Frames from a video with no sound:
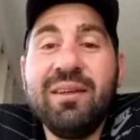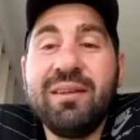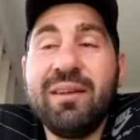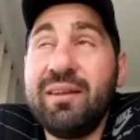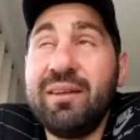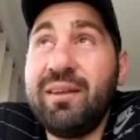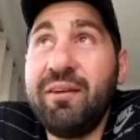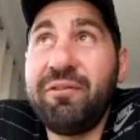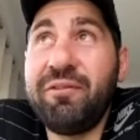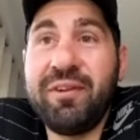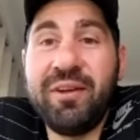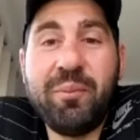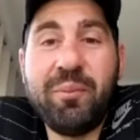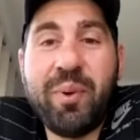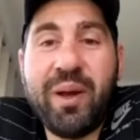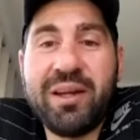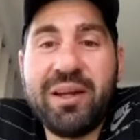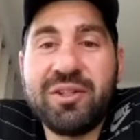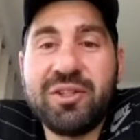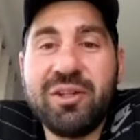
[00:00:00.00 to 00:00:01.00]
They're definitely
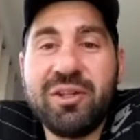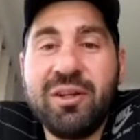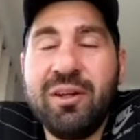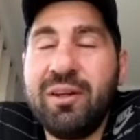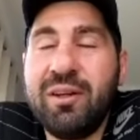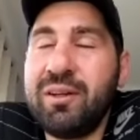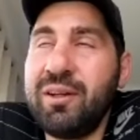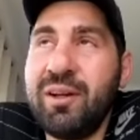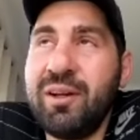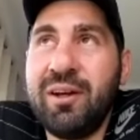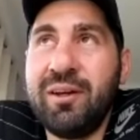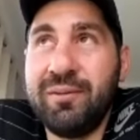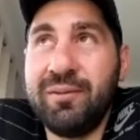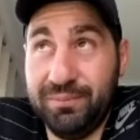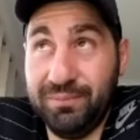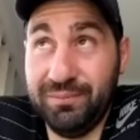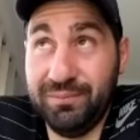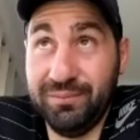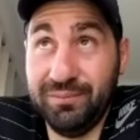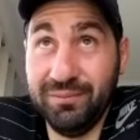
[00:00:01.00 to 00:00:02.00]
passionate, you know.
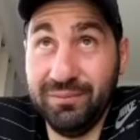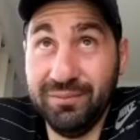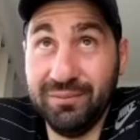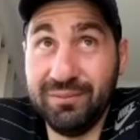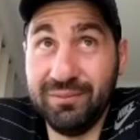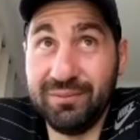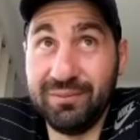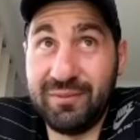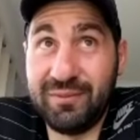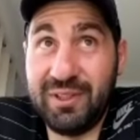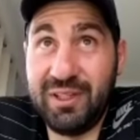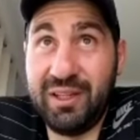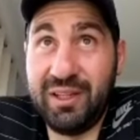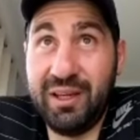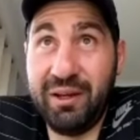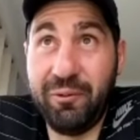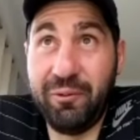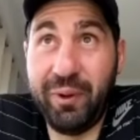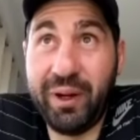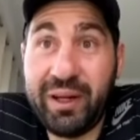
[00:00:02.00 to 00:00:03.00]
You
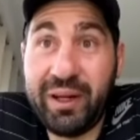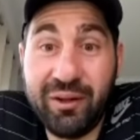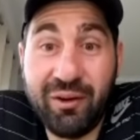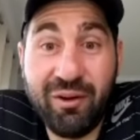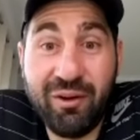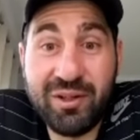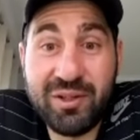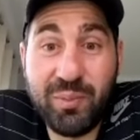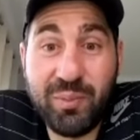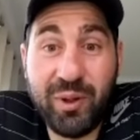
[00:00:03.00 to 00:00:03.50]
get recognised